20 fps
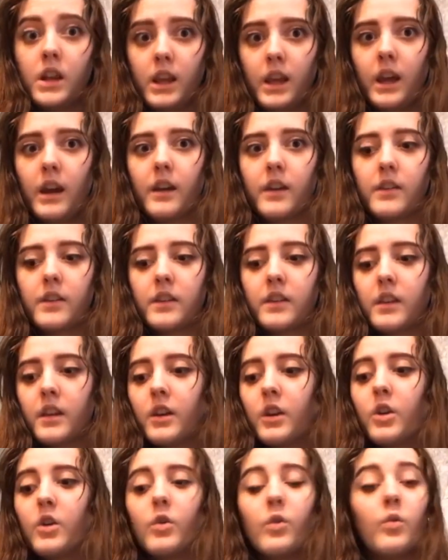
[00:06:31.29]
Yes.
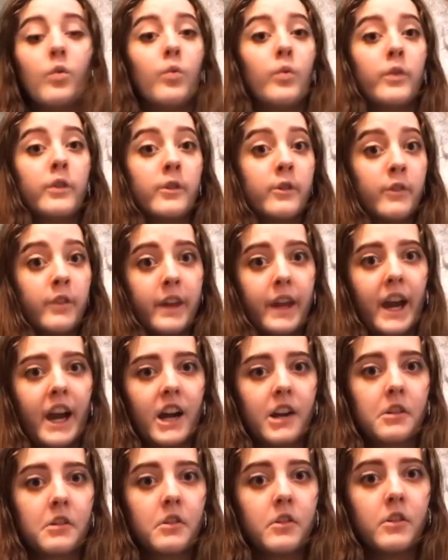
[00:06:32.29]
Were the
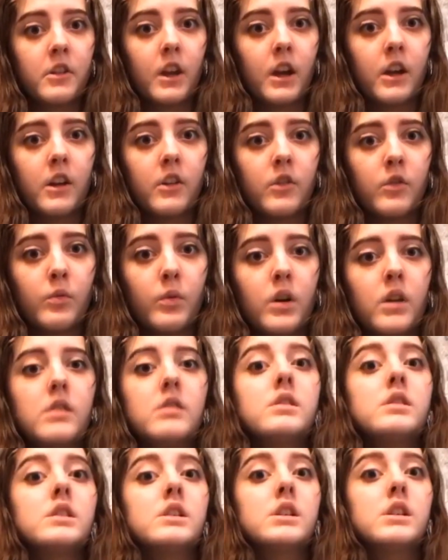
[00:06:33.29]
actors cast
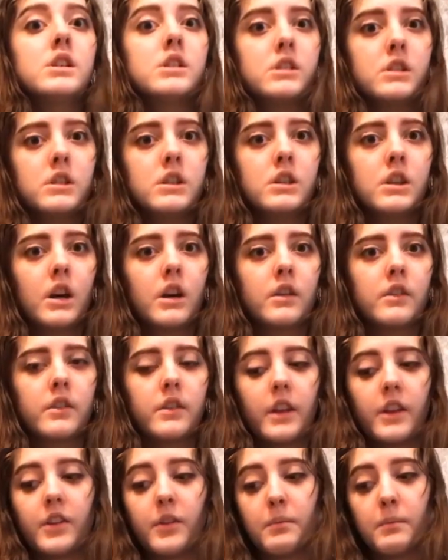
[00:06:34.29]
well? Yes,
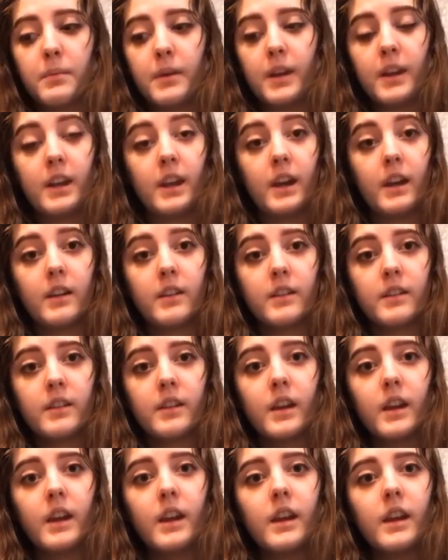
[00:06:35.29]
that's a big yes.